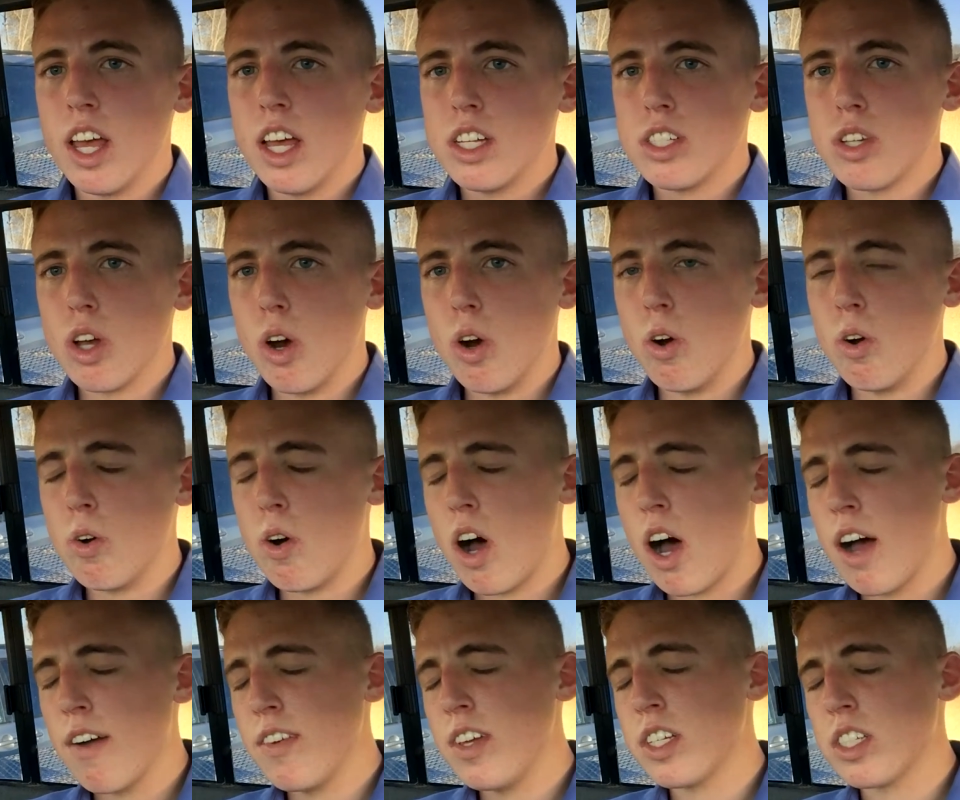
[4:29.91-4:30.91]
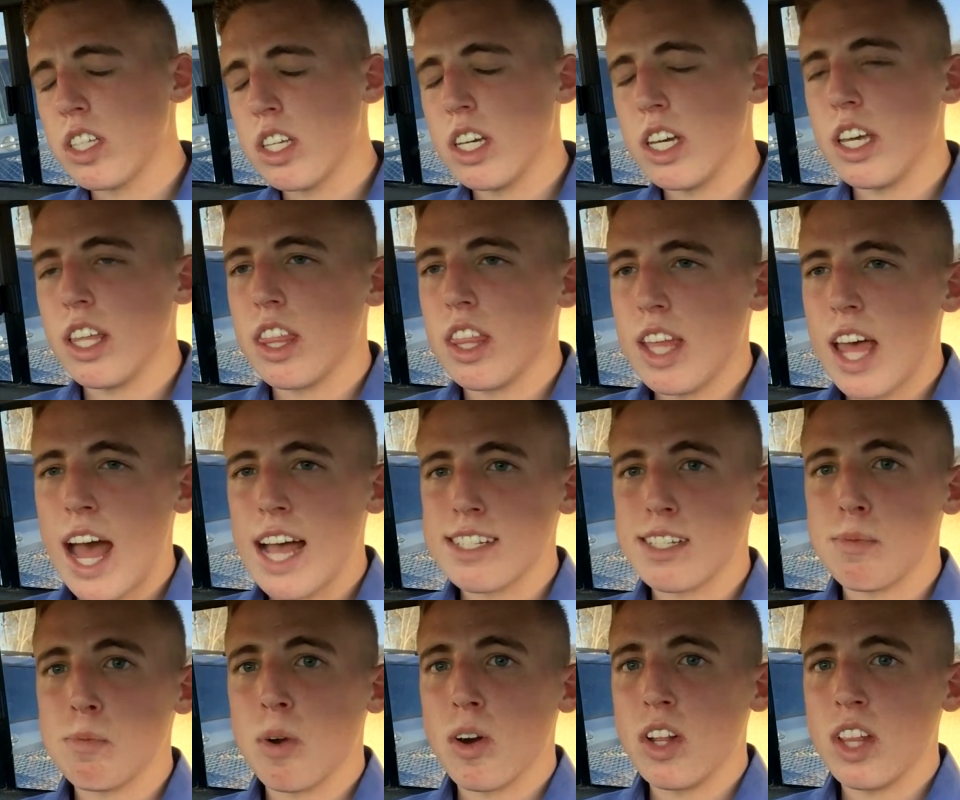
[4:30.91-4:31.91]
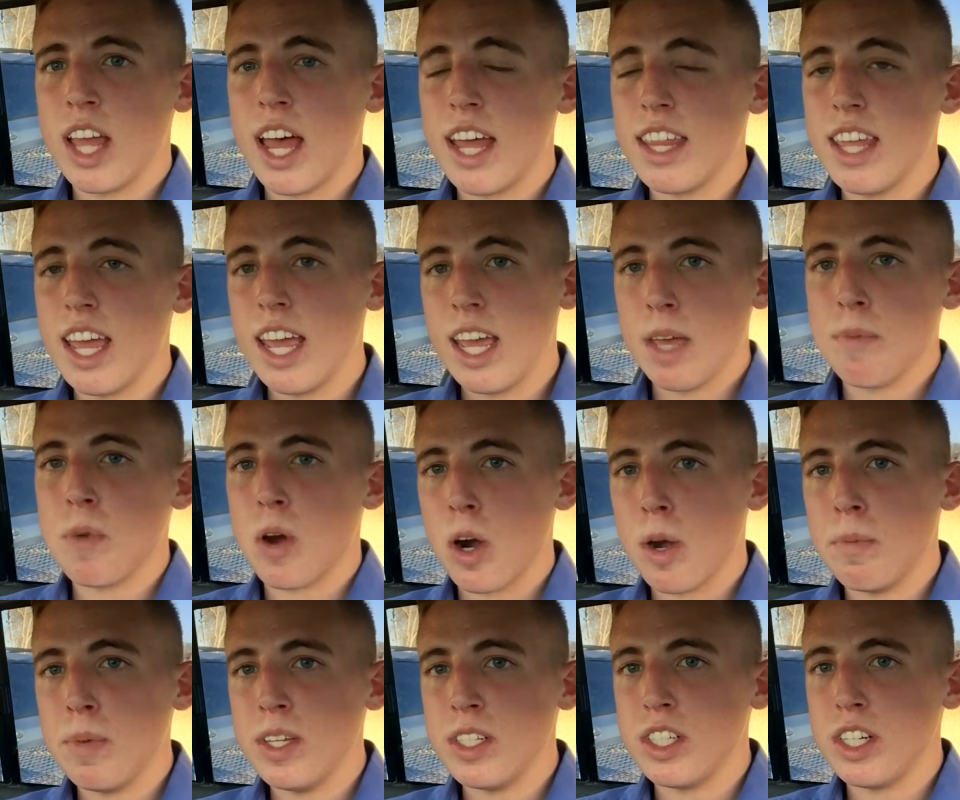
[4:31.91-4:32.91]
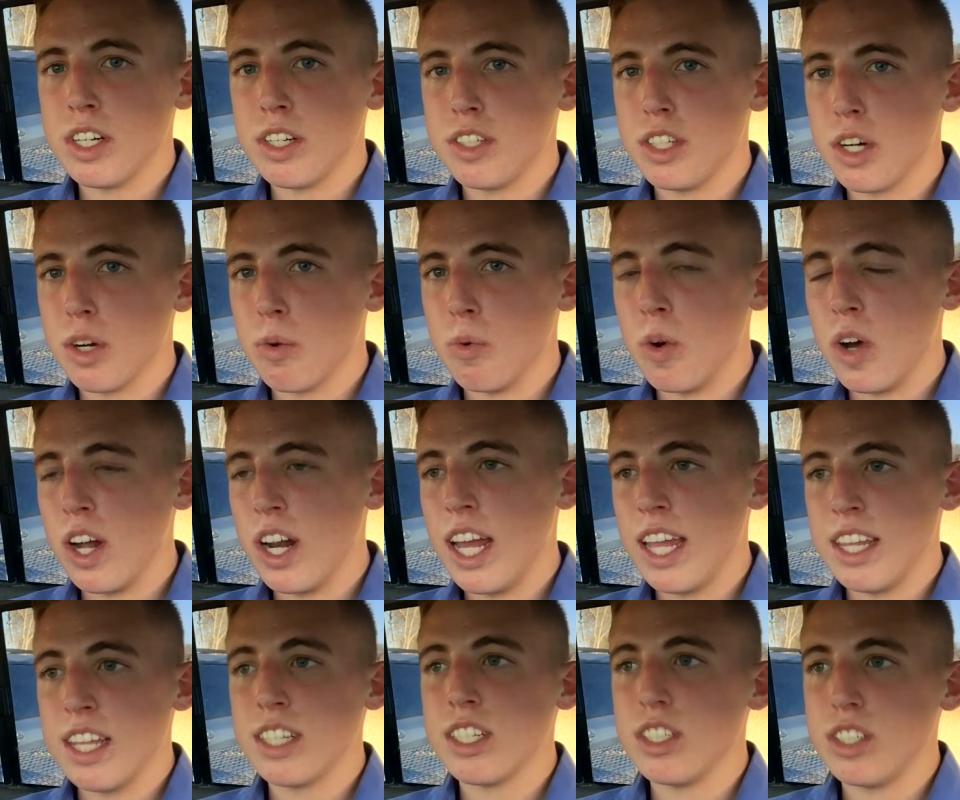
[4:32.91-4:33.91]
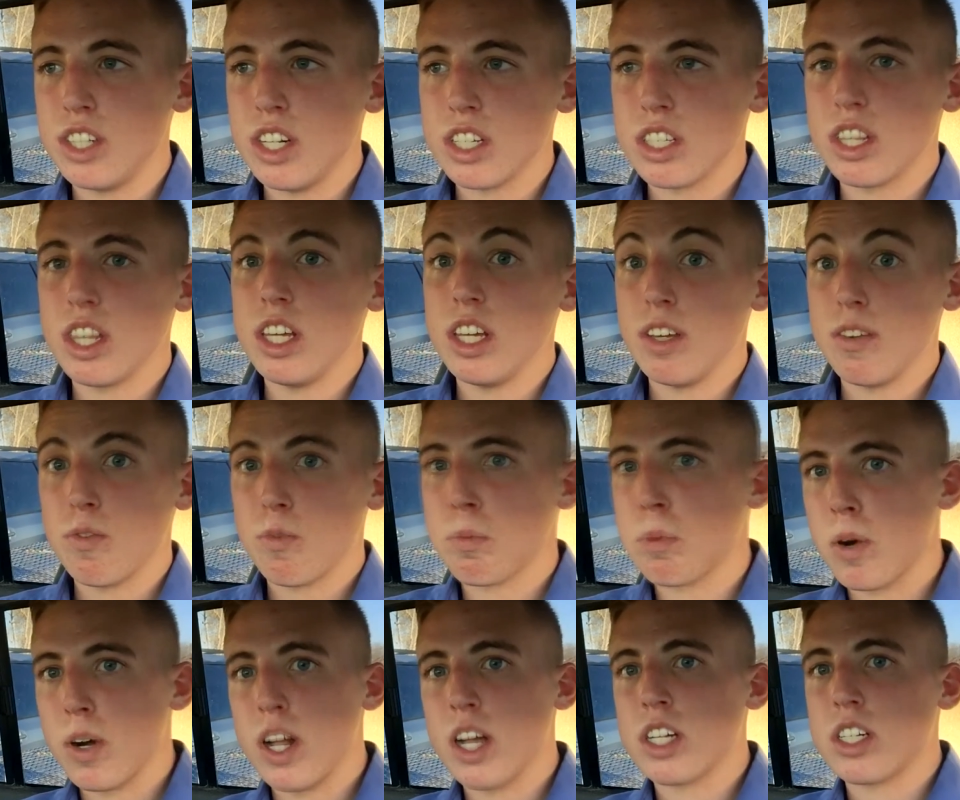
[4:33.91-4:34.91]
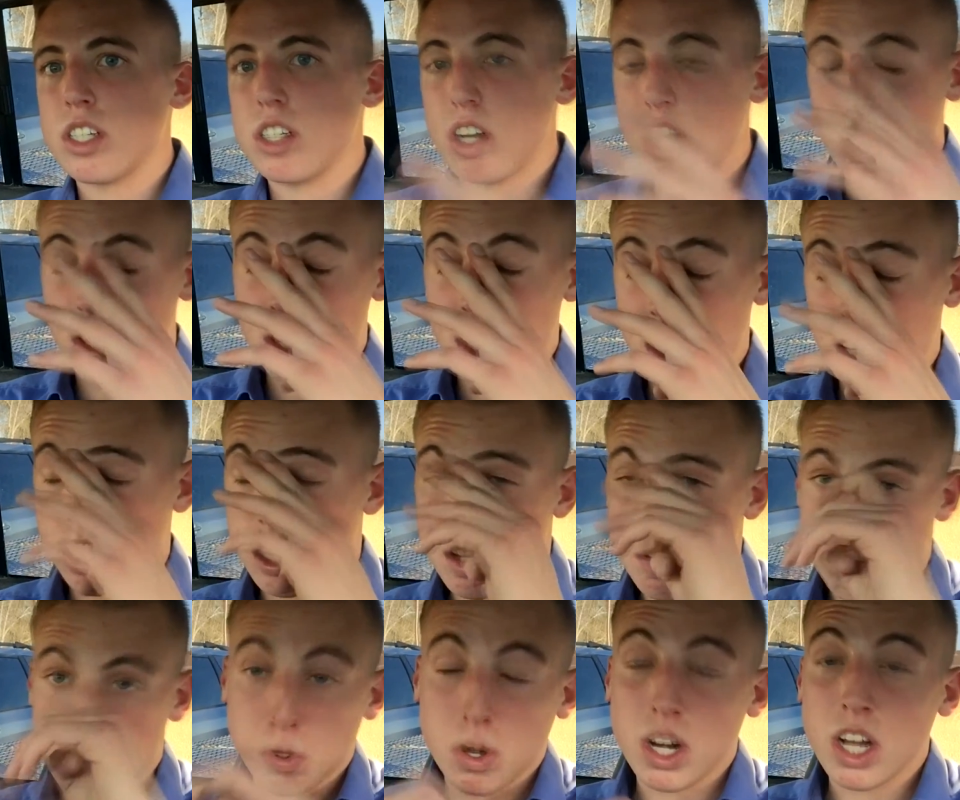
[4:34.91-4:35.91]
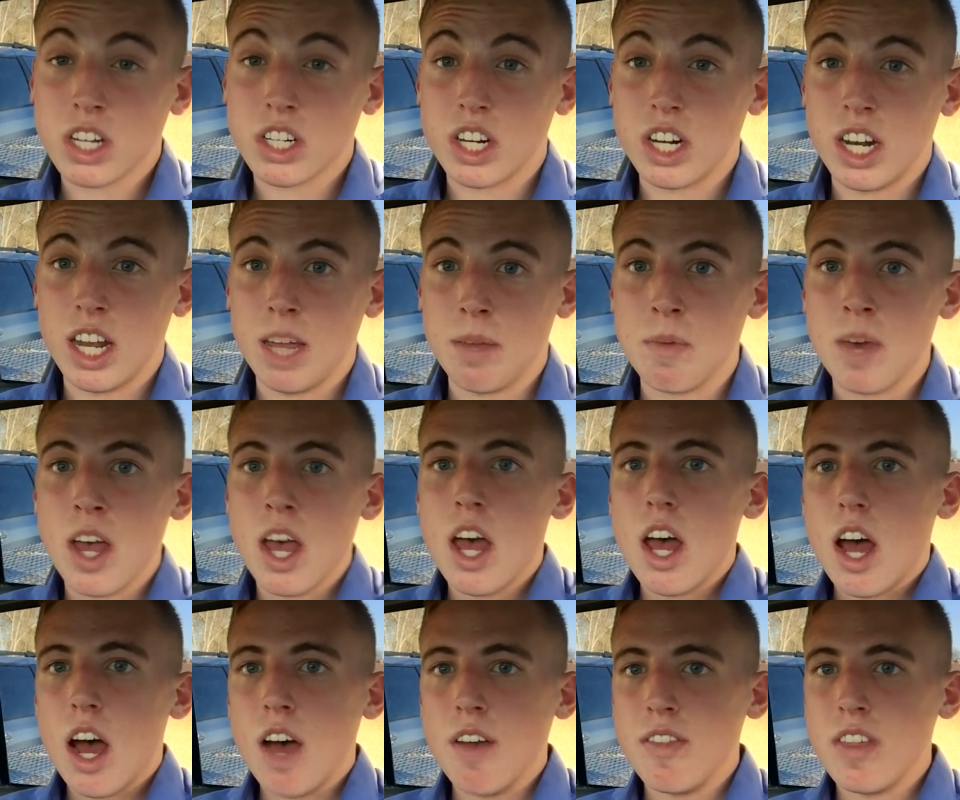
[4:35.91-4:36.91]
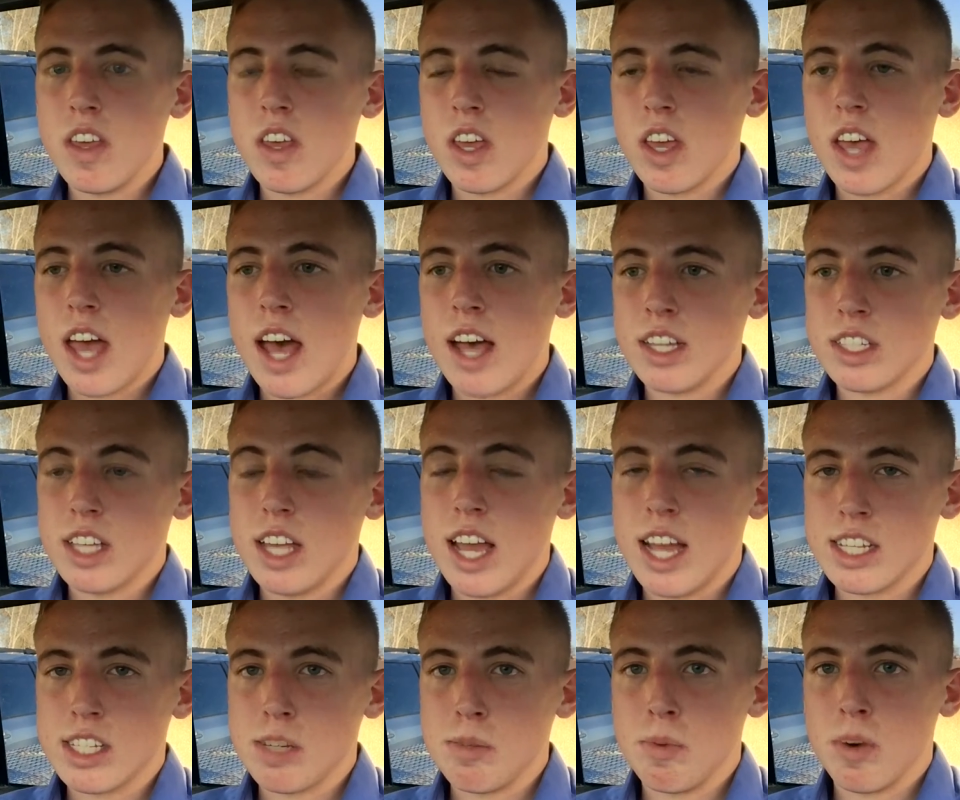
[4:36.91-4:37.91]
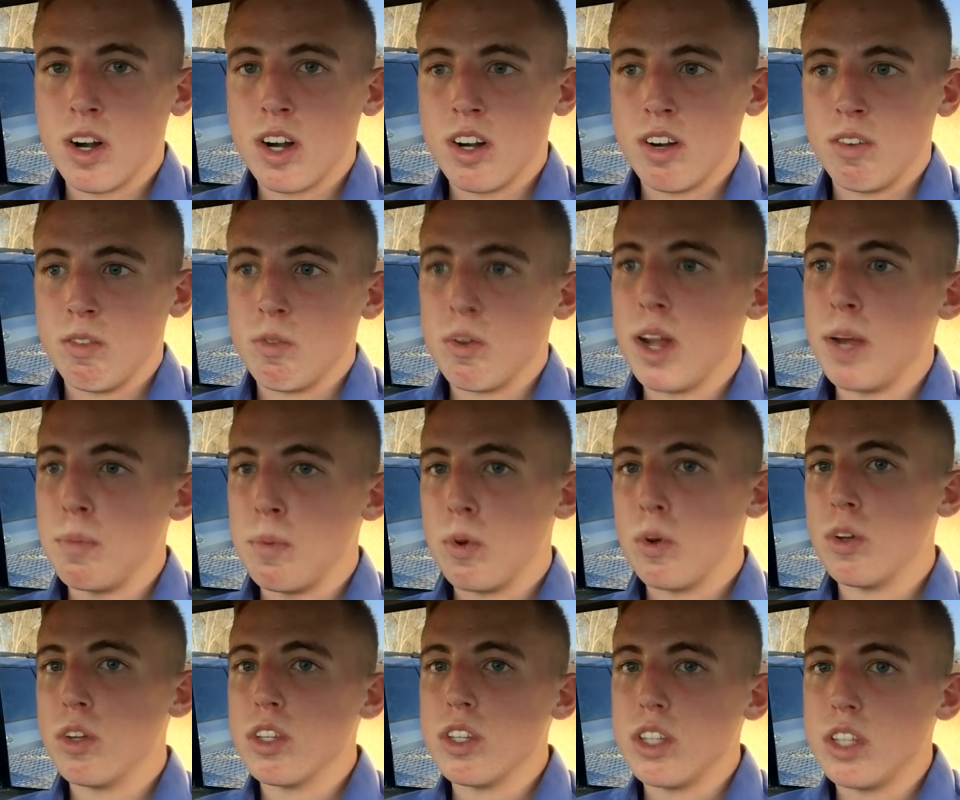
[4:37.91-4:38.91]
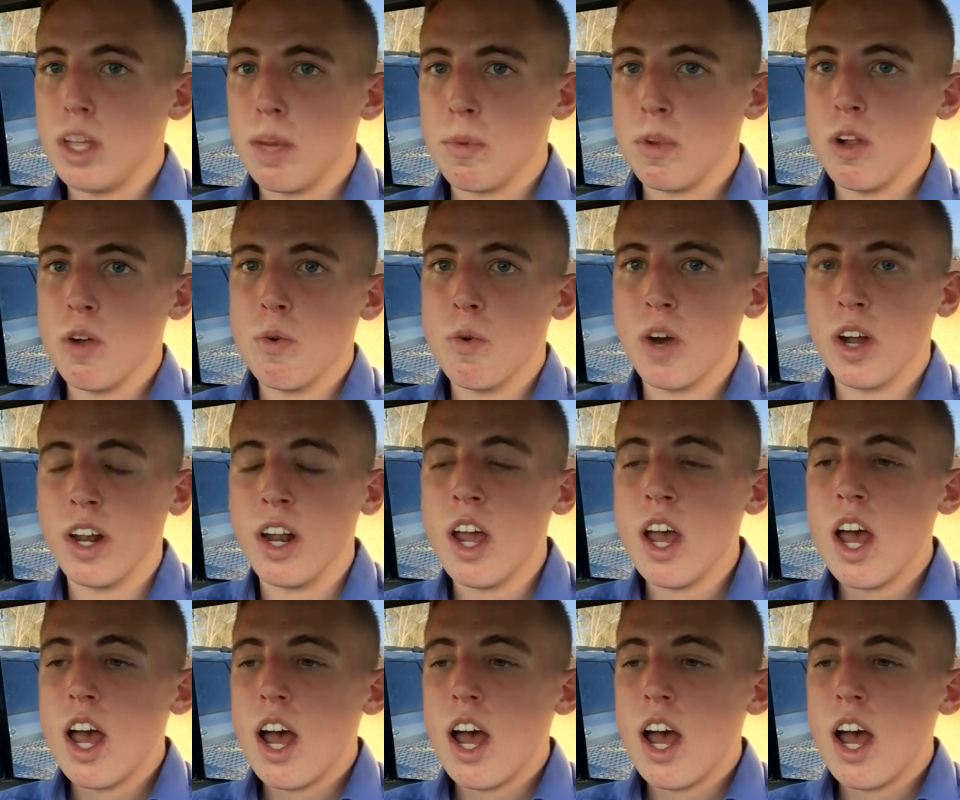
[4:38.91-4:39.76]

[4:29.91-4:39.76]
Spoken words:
So obviously Aston Martin had the AMRB001, and this is just the production, or the production name of the Aston Martin Red Bull 001.